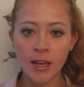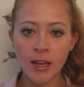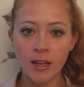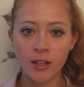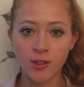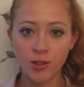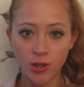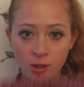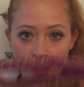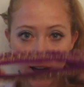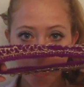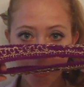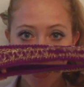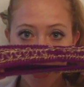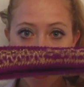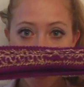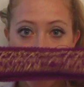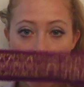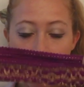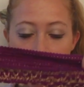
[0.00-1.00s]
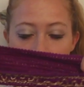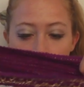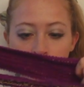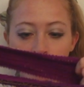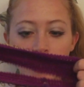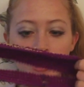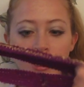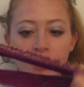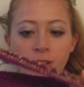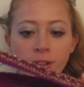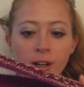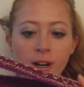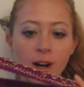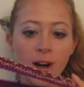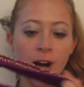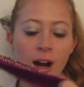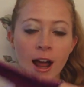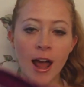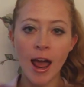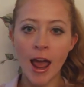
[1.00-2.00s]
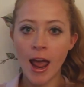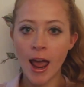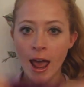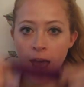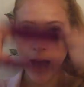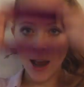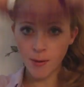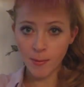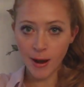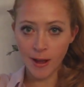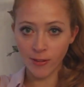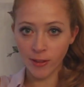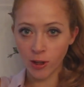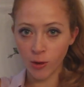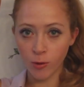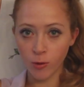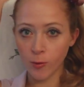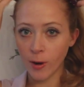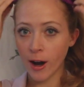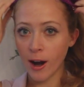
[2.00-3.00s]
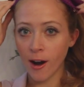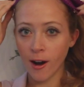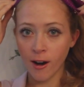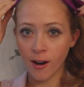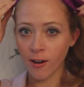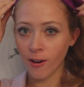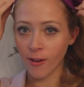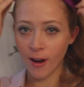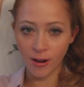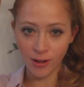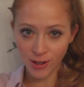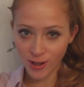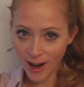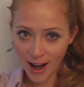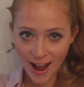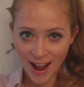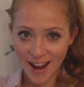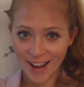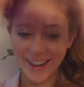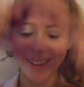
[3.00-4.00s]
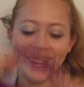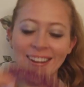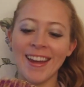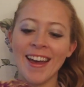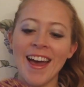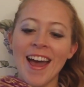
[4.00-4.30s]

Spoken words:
is to get a regular headband that you would wear around your head.